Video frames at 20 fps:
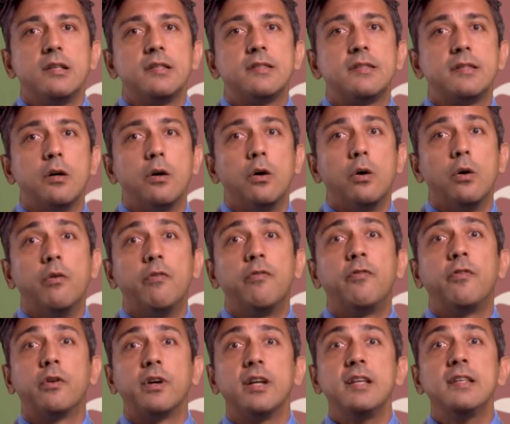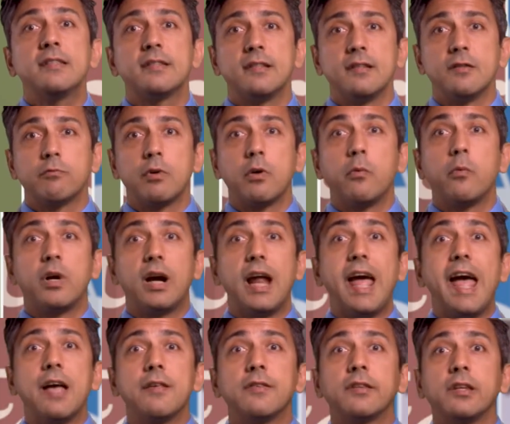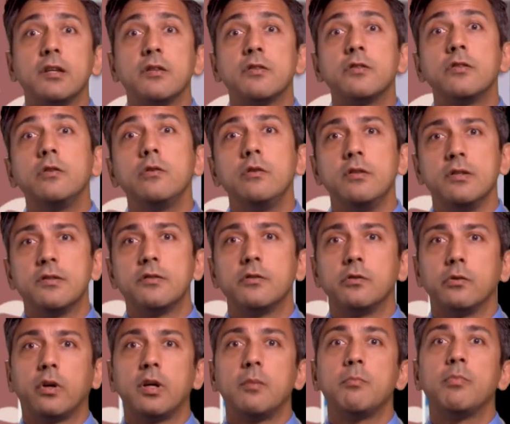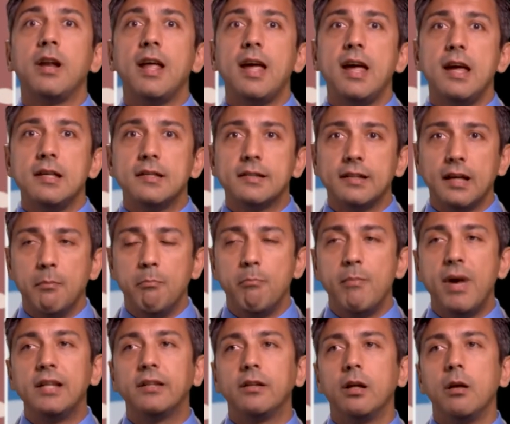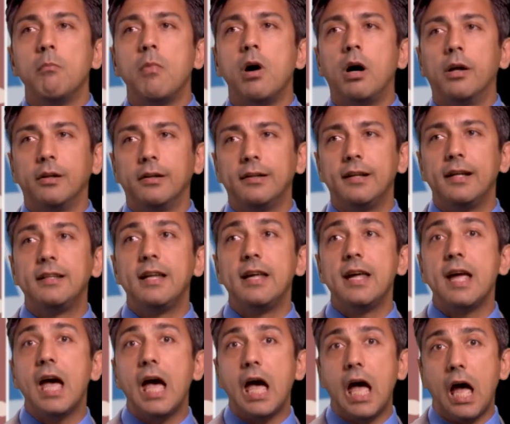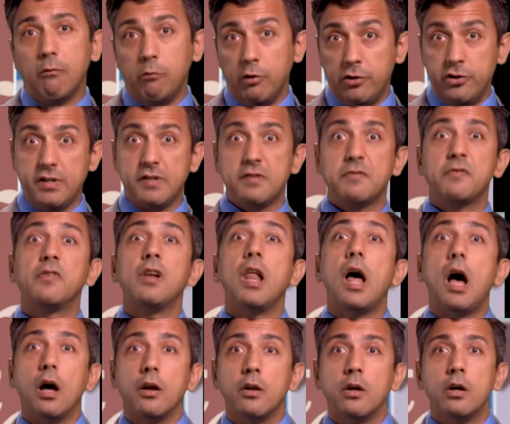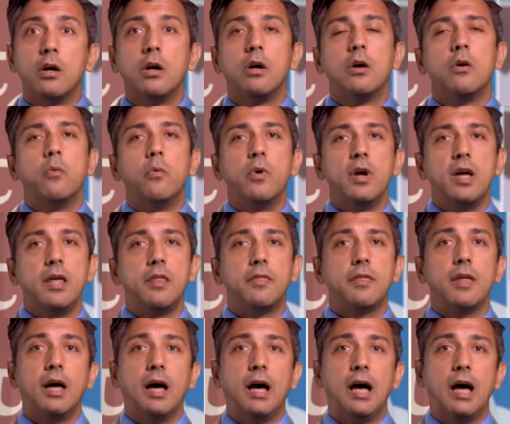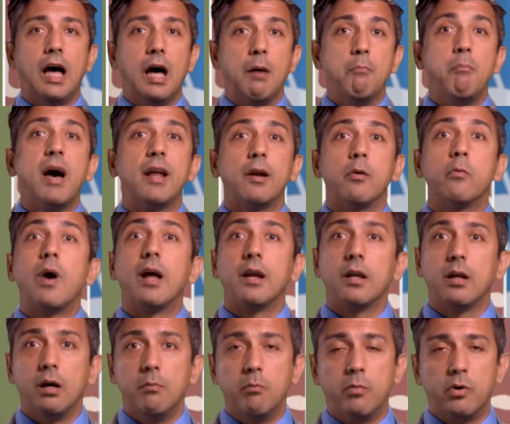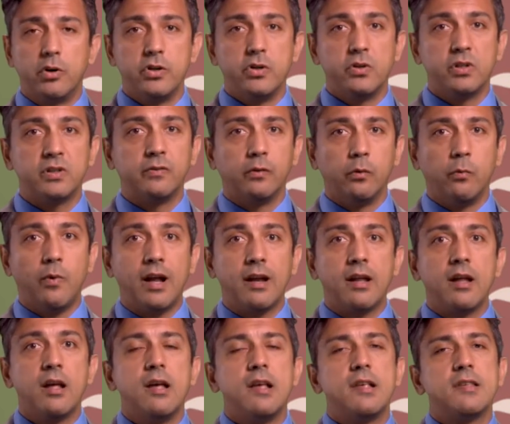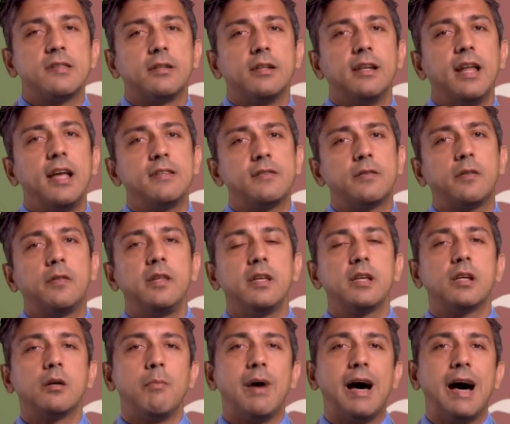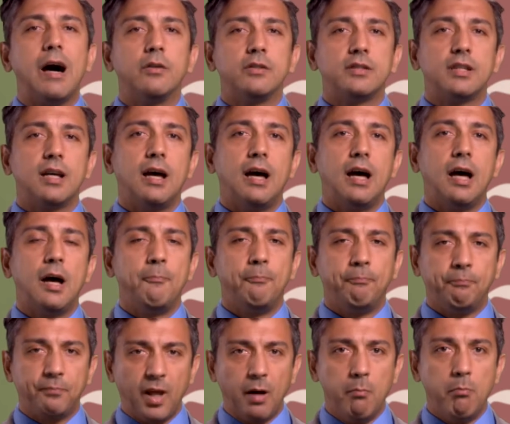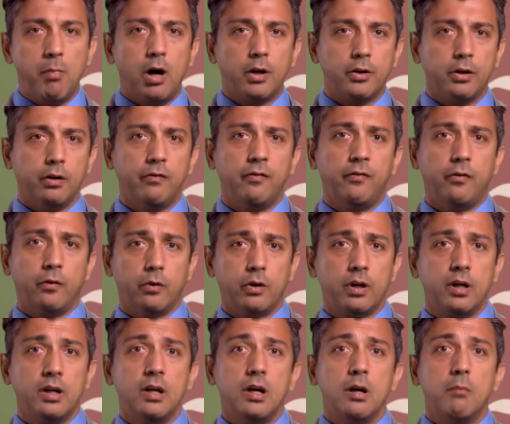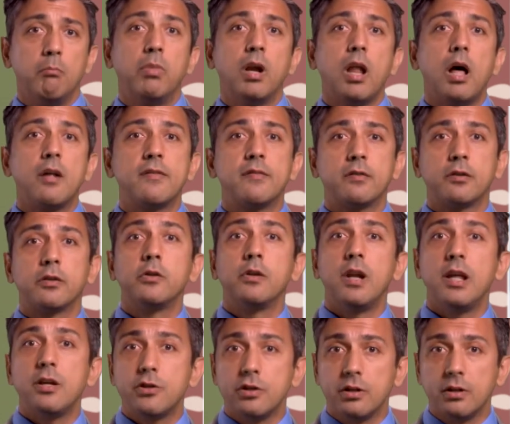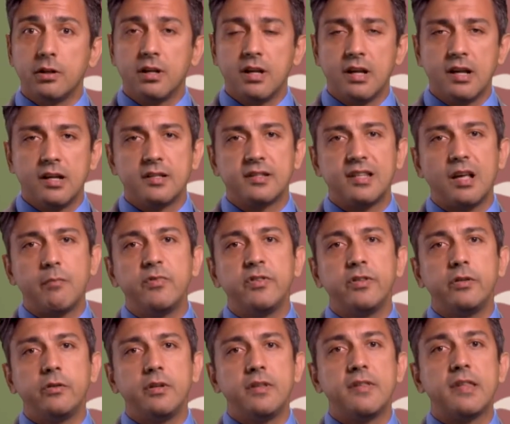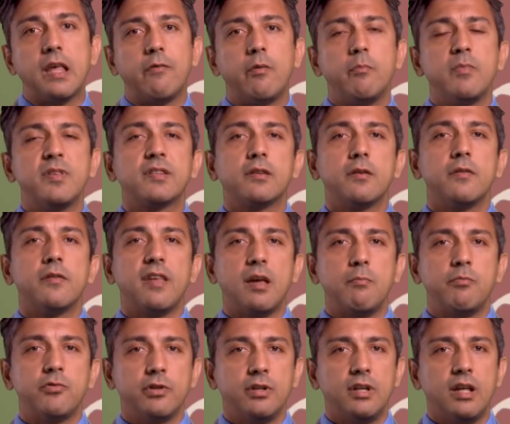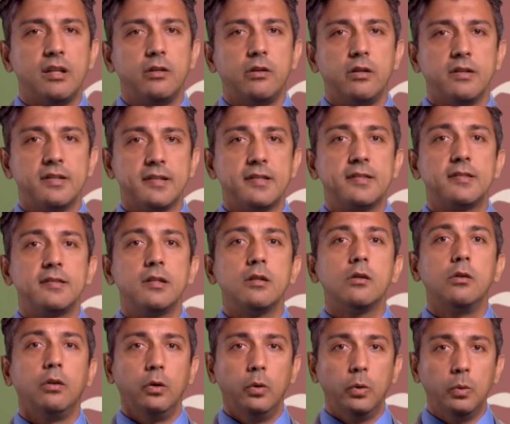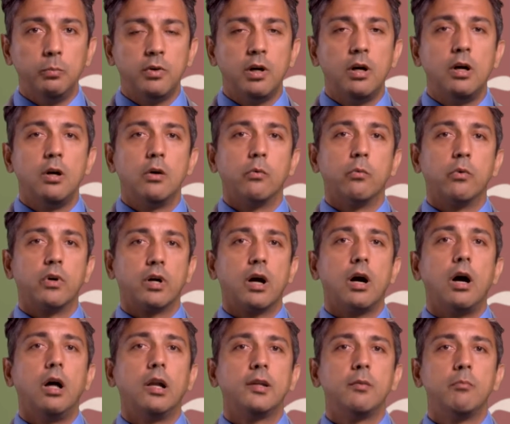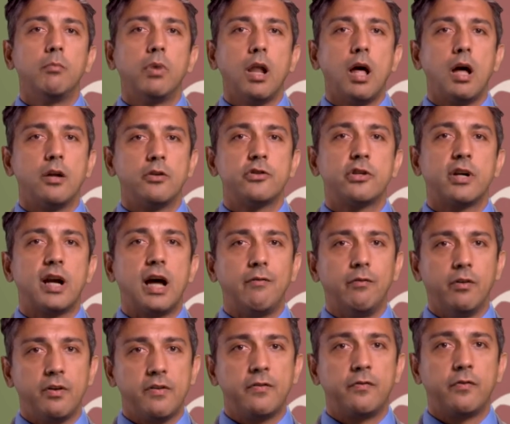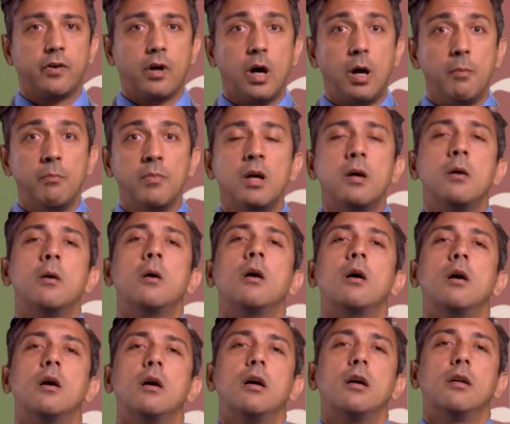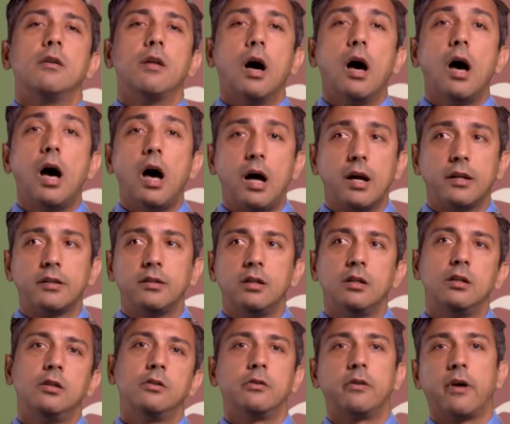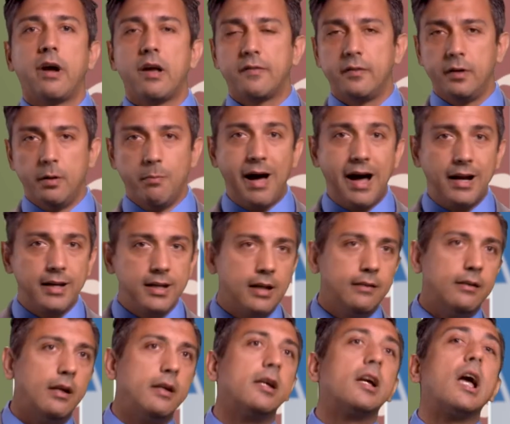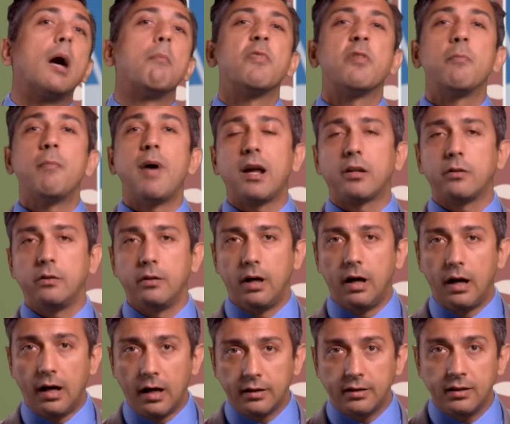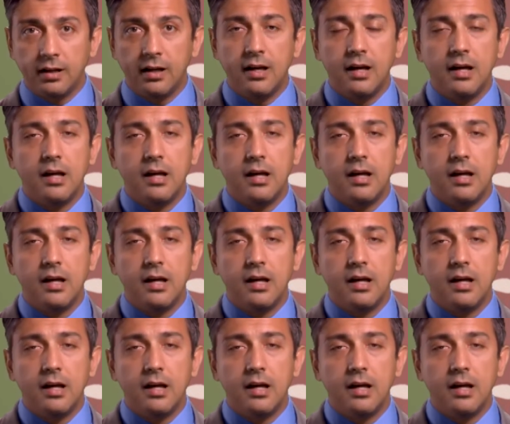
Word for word: So for instance, when we're asking students to replace a mental model that they have, which is flawed, with uh, a better one, a more useful one. So let's think about um, a model for blood circulation. Some students have a misconception that there is a single loop where all the blood travels from the heart to the rest of the body and then it comes back to the heart.